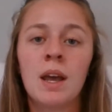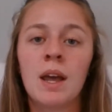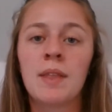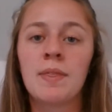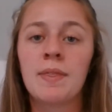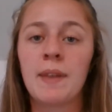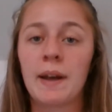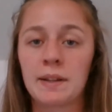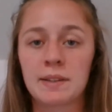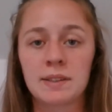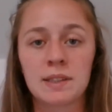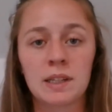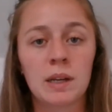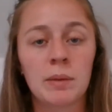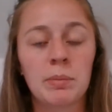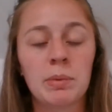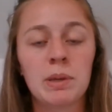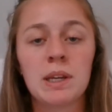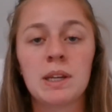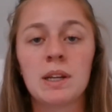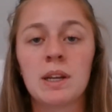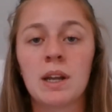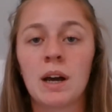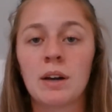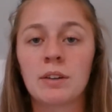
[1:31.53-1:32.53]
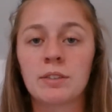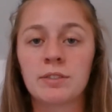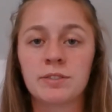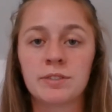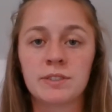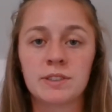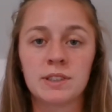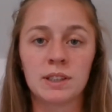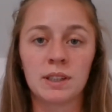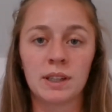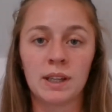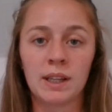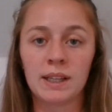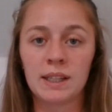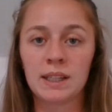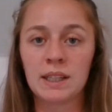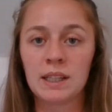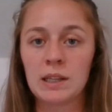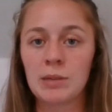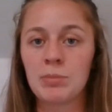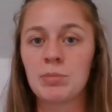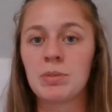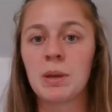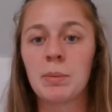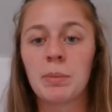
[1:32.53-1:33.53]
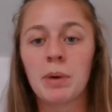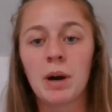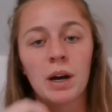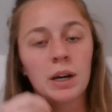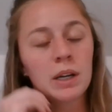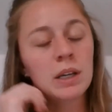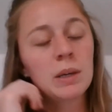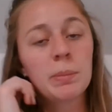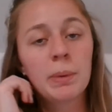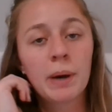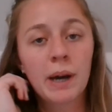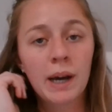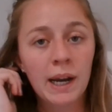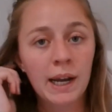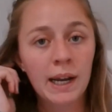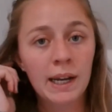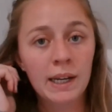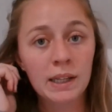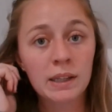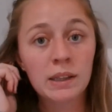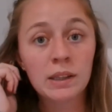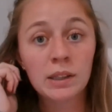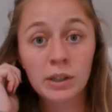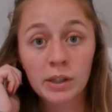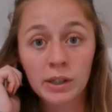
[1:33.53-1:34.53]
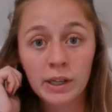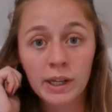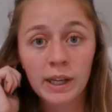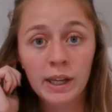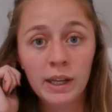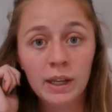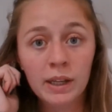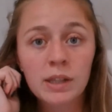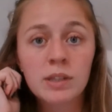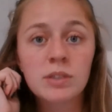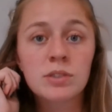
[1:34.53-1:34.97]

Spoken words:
That's going to be enough to like keep them occupied and learning,